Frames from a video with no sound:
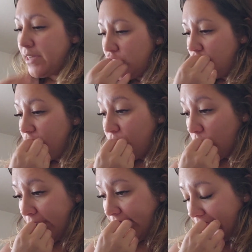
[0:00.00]
by
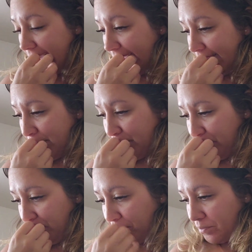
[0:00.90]
249.
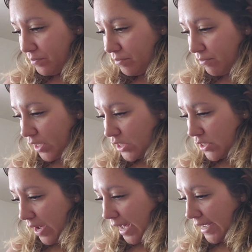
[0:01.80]

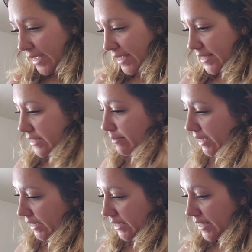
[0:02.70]
So I
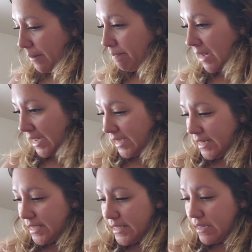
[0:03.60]
estimate that mine
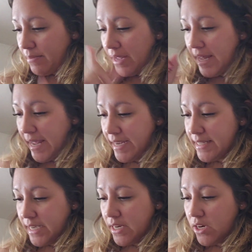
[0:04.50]
is going to be
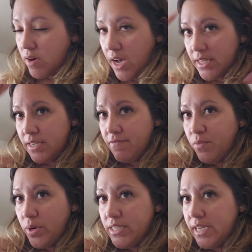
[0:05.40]
18 across and
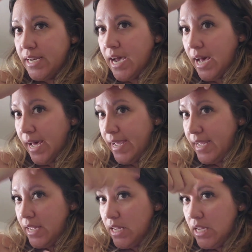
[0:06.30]
14 high